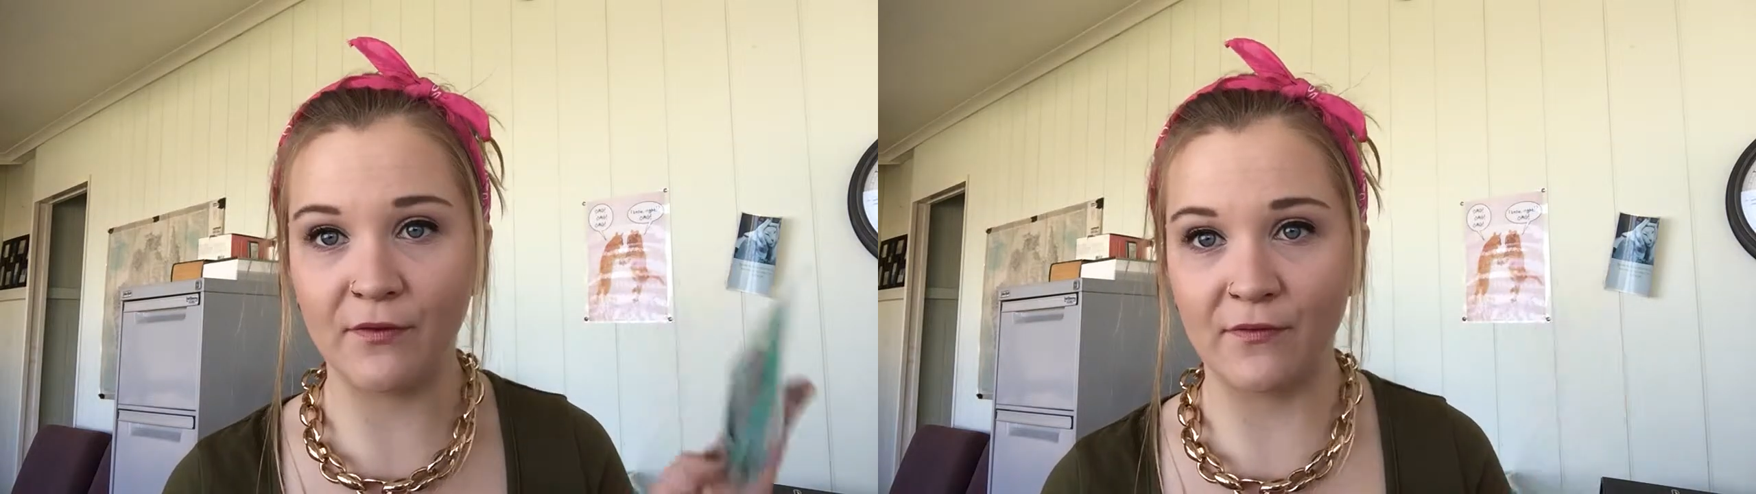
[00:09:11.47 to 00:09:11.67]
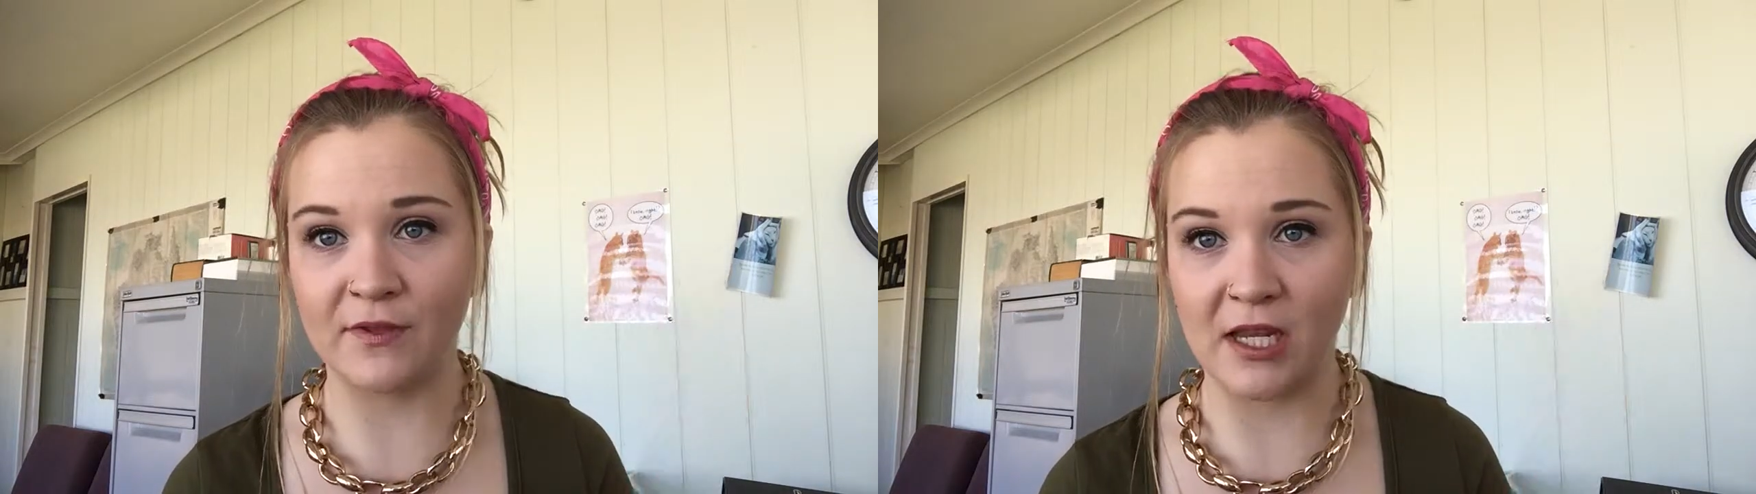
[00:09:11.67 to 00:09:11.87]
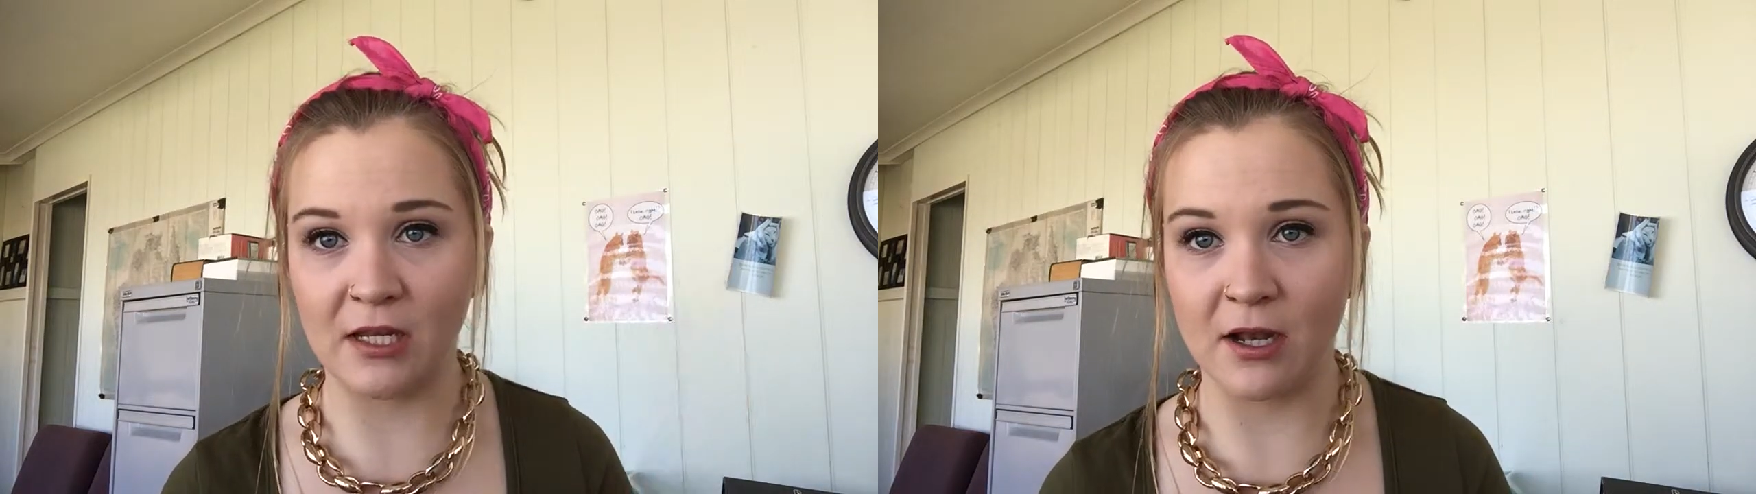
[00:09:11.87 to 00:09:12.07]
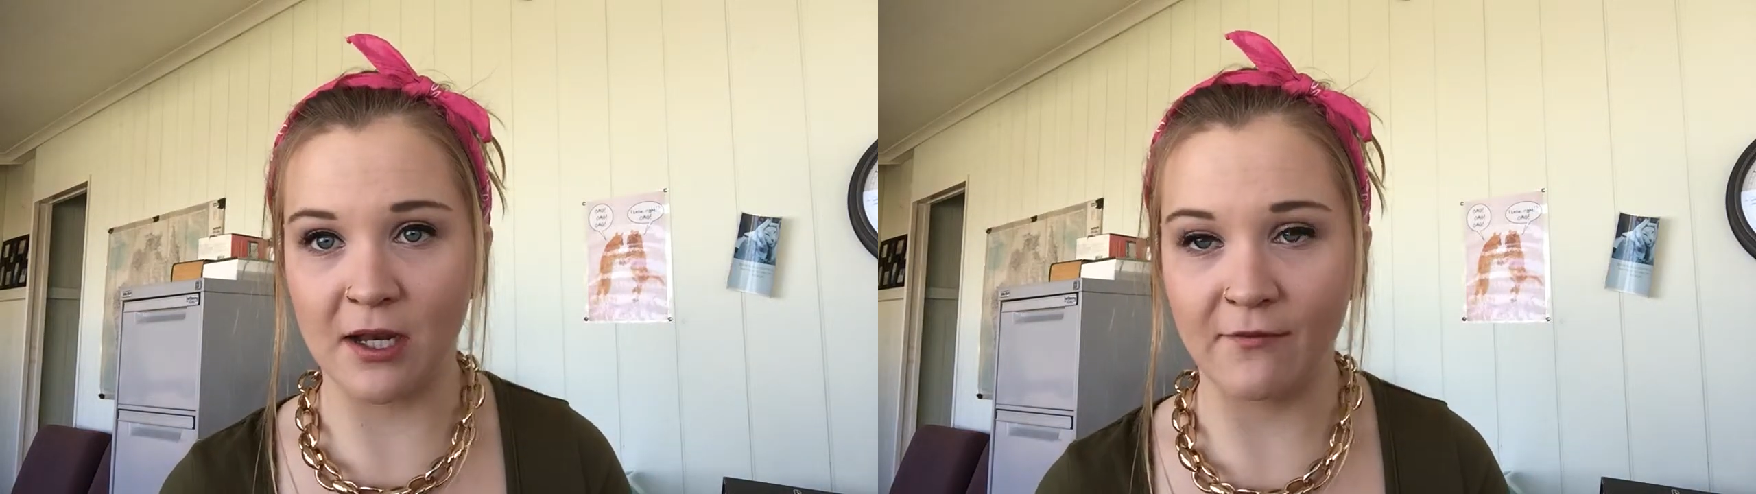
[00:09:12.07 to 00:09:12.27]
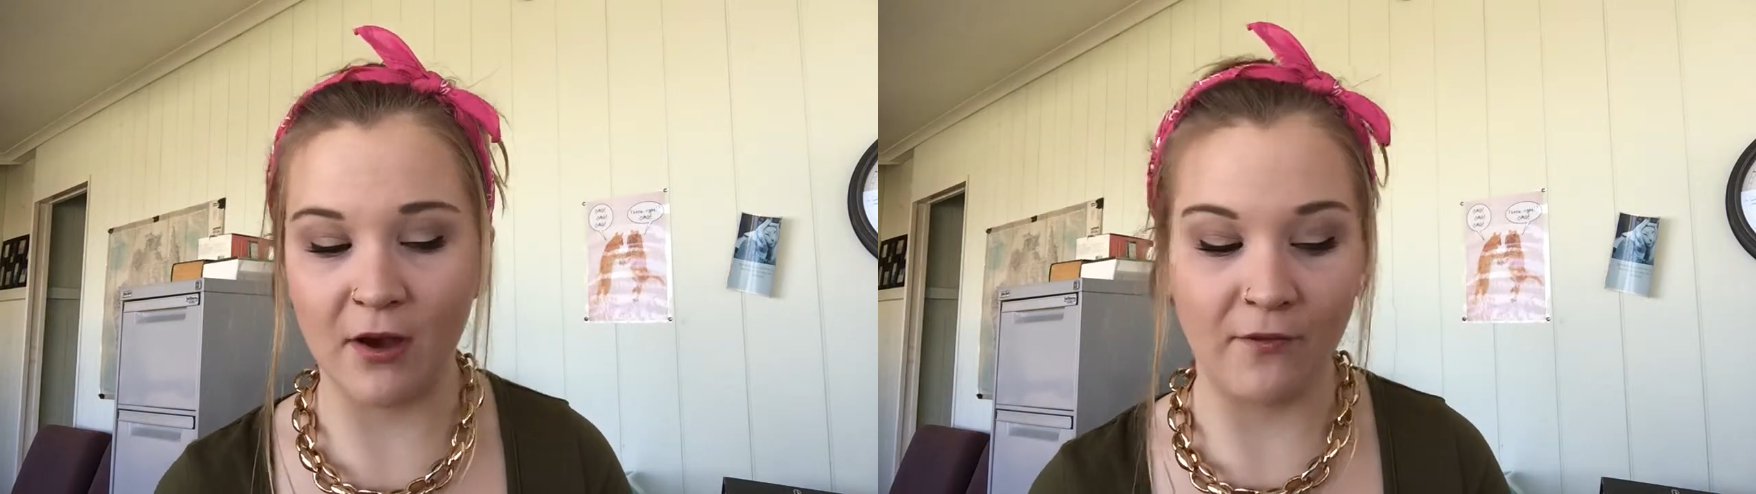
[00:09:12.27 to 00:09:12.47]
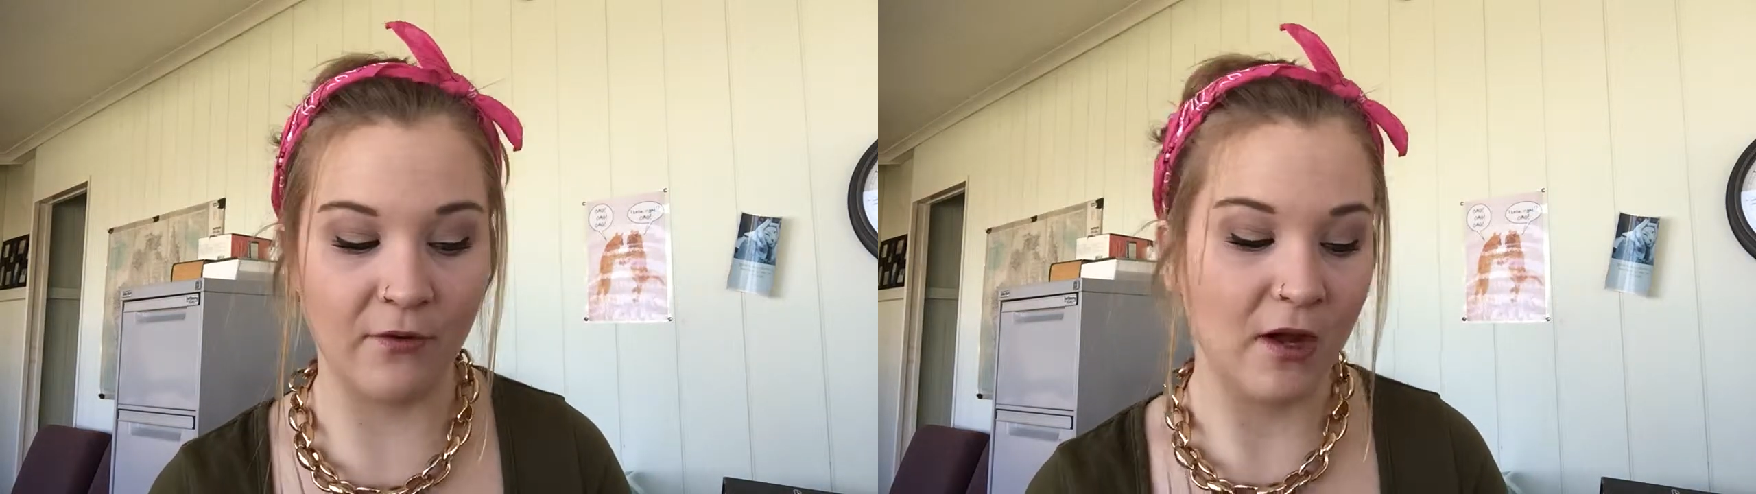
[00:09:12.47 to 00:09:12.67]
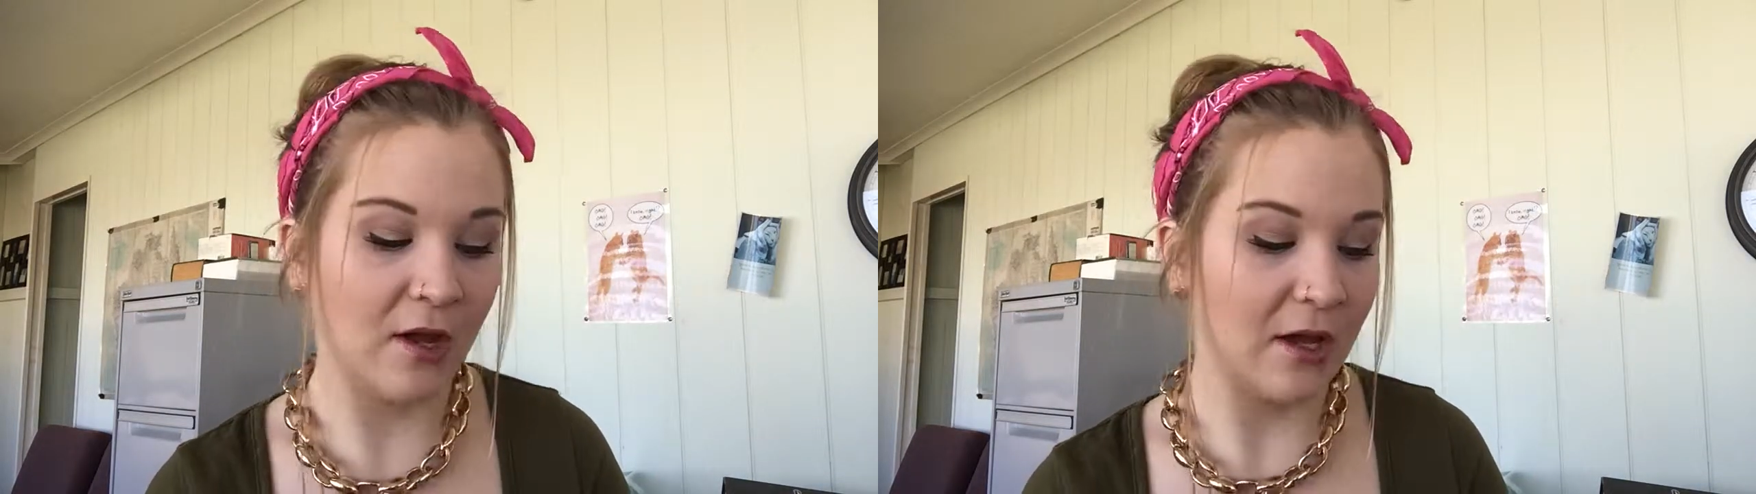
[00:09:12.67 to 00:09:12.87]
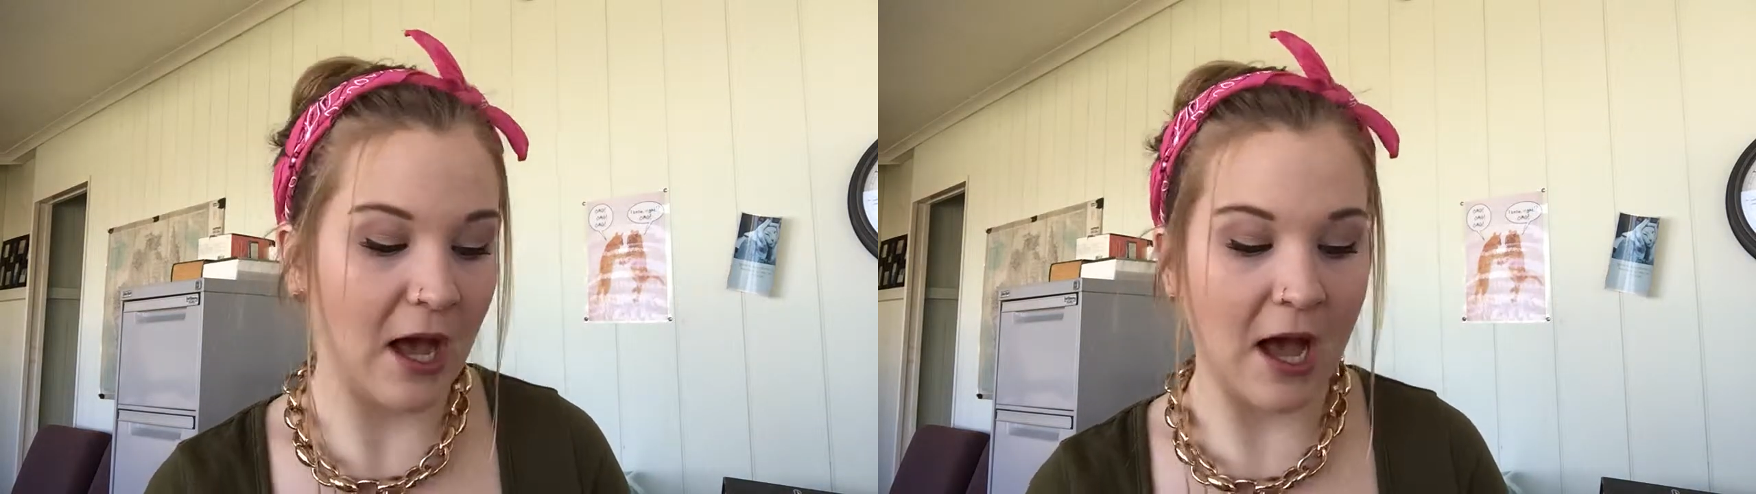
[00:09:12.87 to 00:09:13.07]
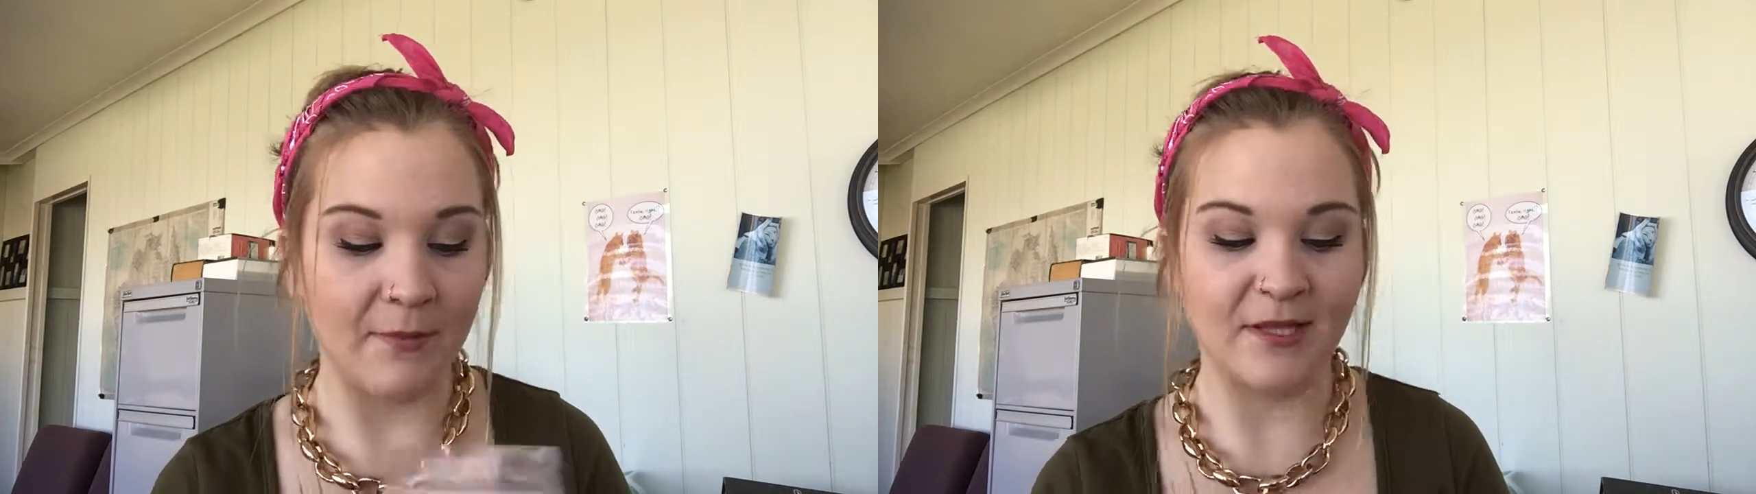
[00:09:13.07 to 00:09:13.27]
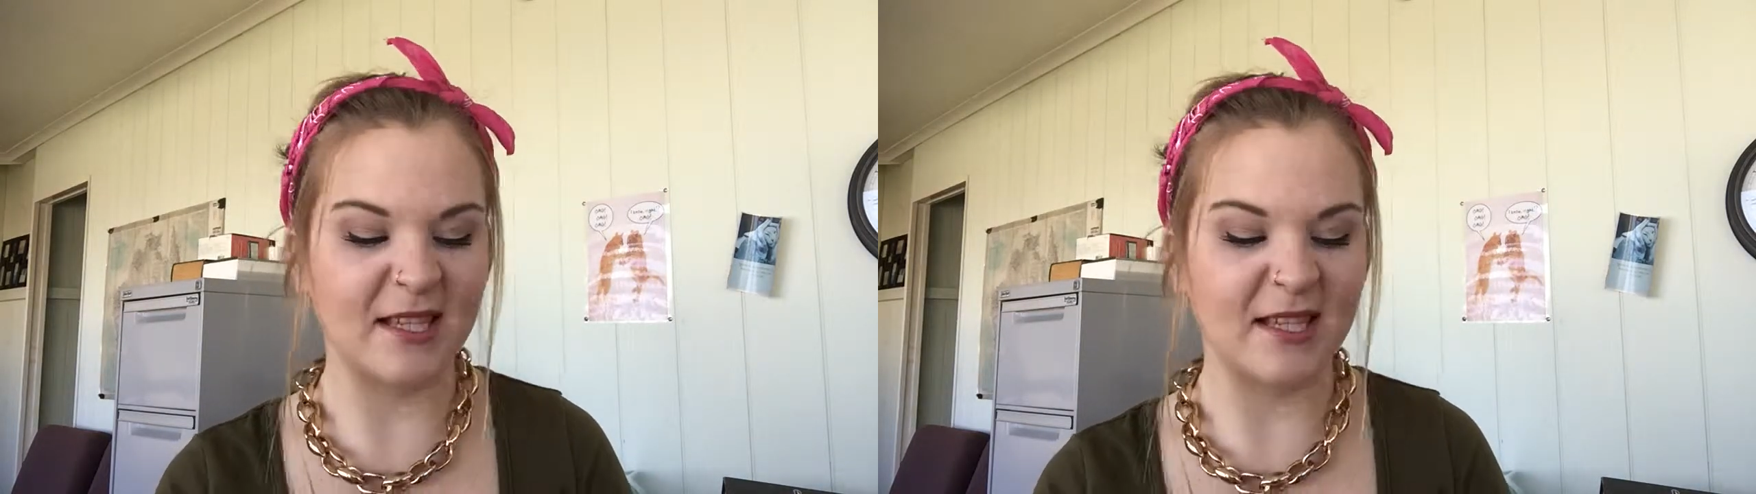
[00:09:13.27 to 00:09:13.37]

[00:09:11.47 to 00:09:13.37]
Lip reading: $15.95.